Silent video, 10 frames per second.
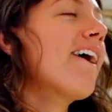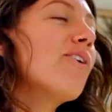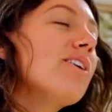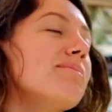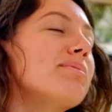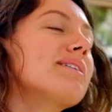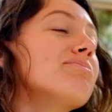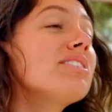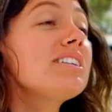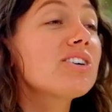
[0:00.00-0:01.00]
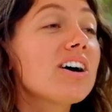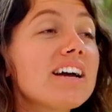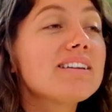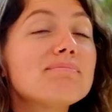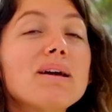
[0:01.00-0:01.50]
Oi, but I'm really
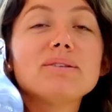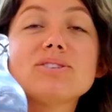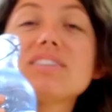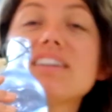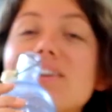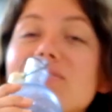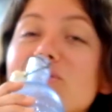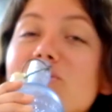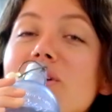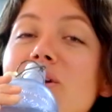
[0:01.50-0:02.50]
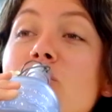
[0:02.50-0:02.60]
tired, mate. It's because I didn't have a coffee.